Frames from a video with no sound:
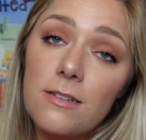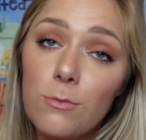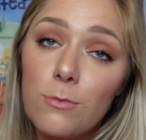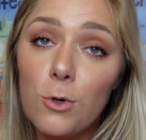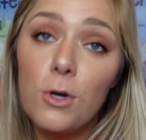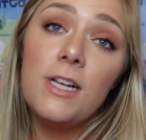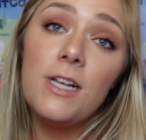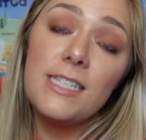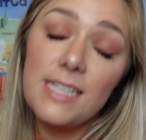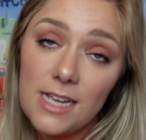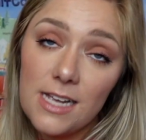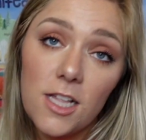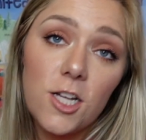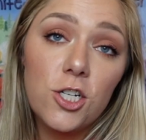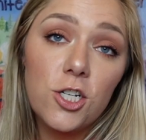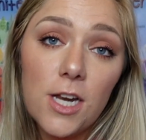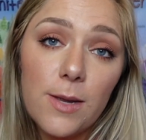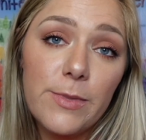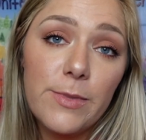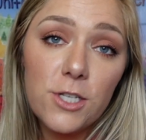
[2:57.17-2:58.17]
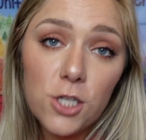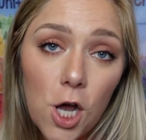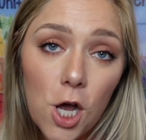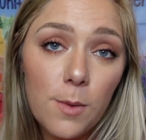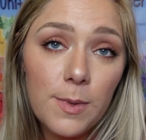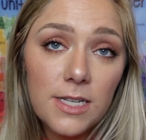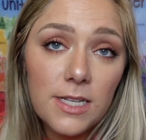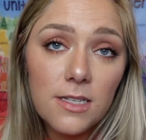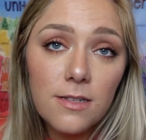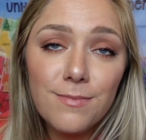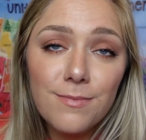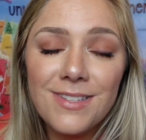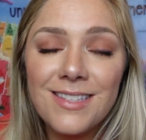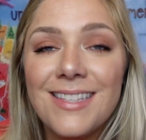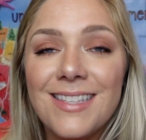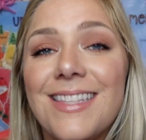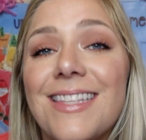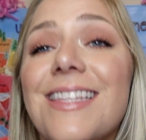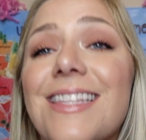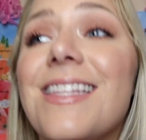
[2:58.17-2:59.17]
Well, his English name is Thomas.
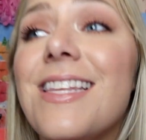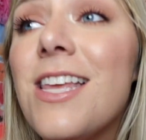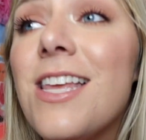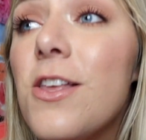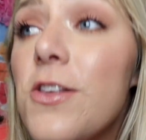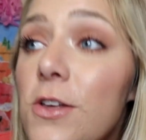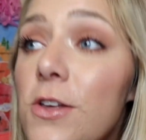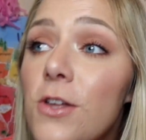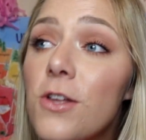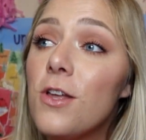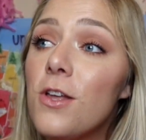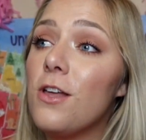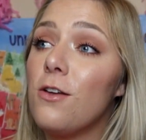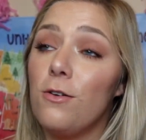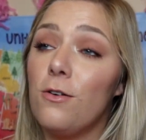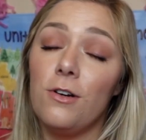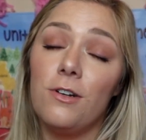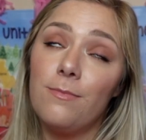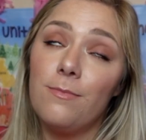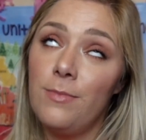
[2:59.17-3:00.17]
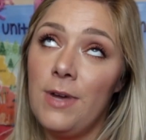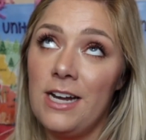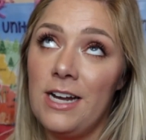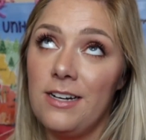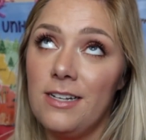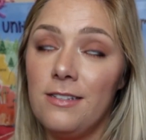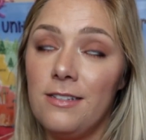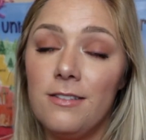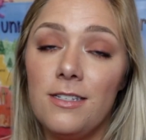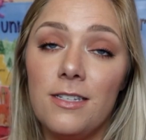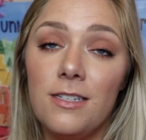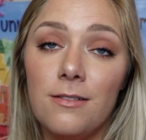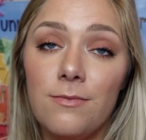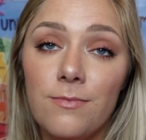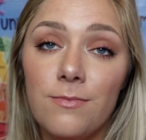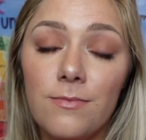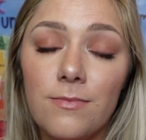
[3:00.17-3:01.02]
Or parents.